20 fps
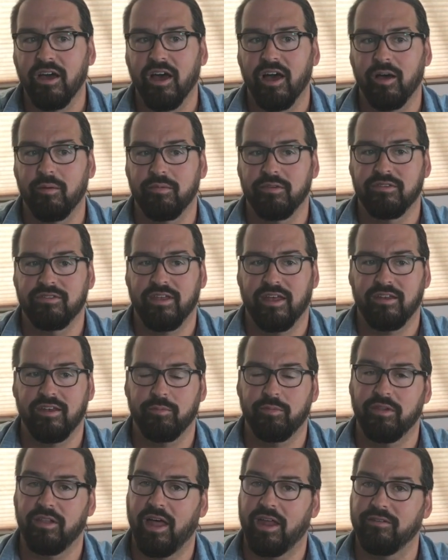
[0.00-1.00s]
um, and
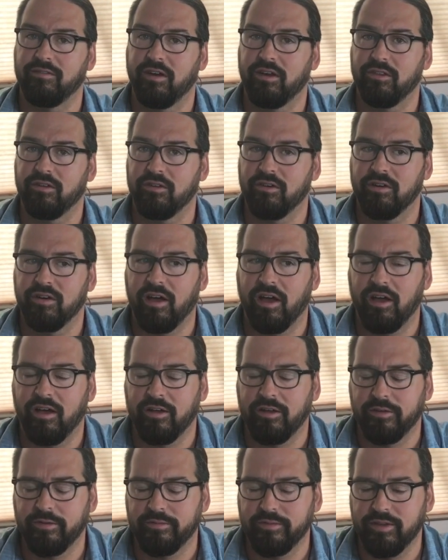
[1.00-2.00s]
signed up a lot of other
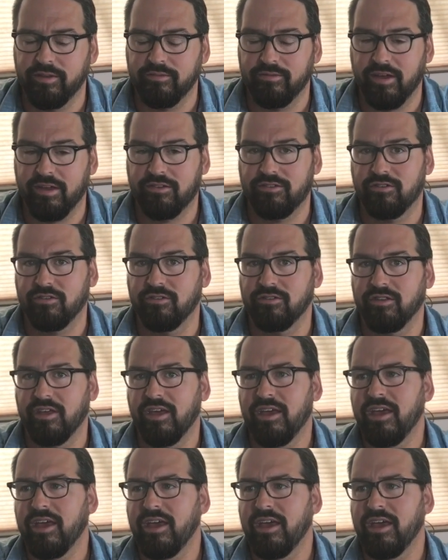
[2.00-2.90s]
uh, investors.